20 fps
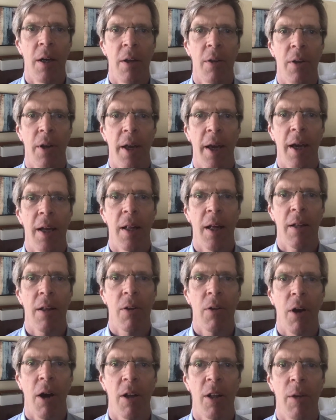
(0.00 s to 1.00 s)
Today, I'd like to
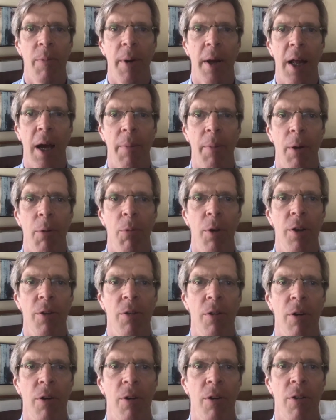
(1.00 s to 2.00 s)
talk to you about how my
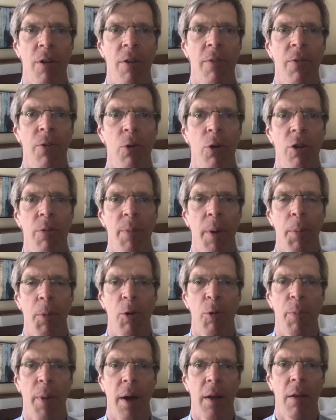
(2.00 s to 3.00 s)
research has influenced my
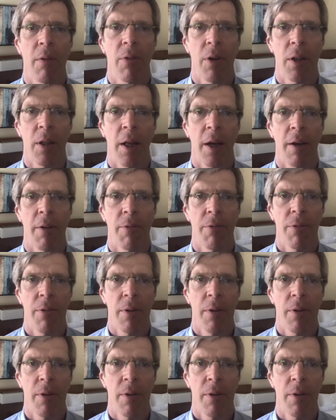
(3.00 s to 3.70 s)
perspective on life.